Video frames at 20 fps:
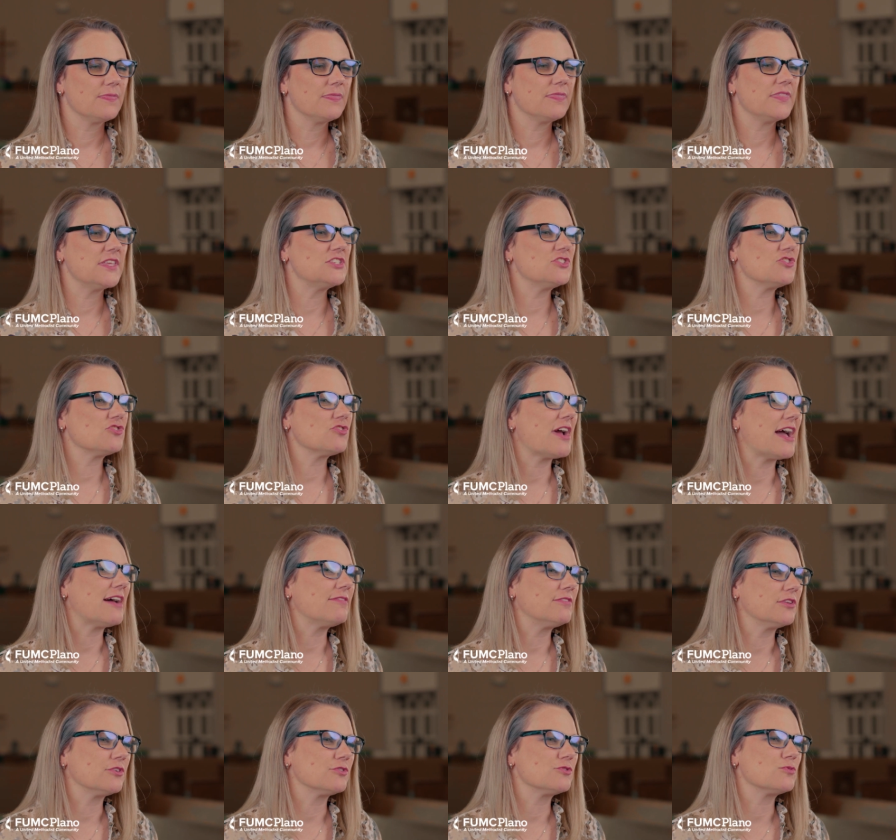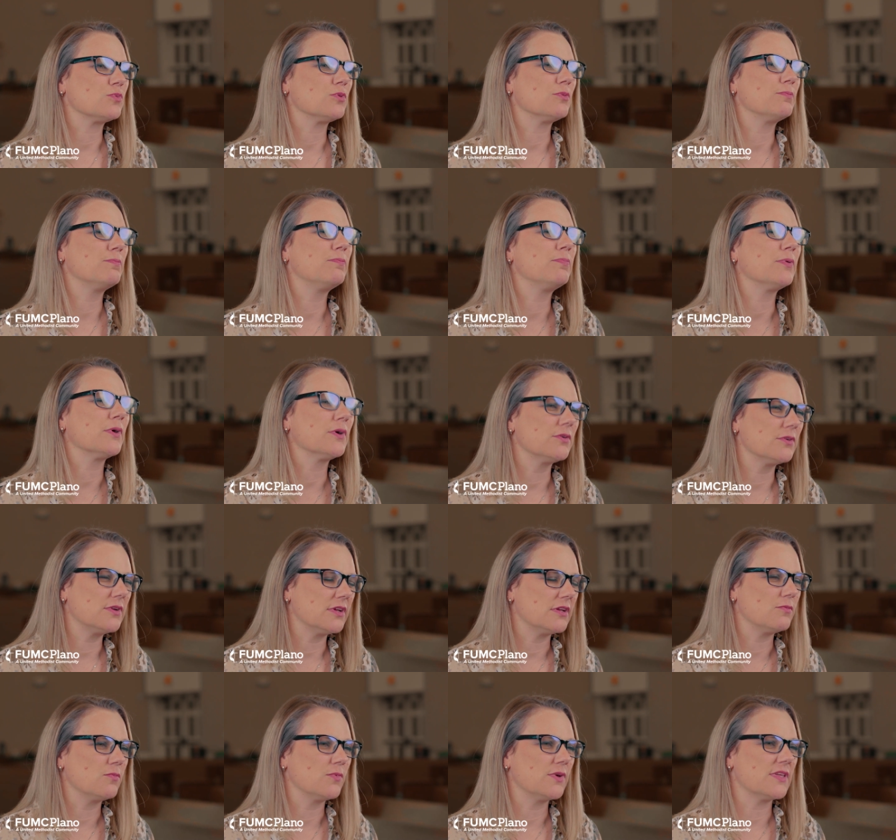These travelers were
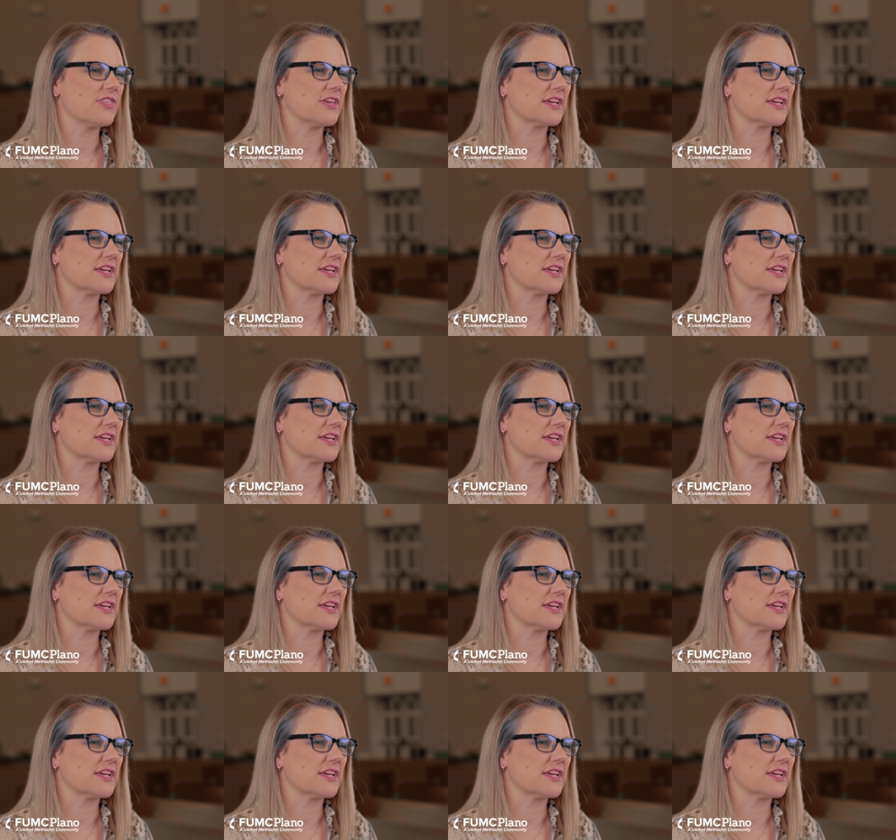burdened with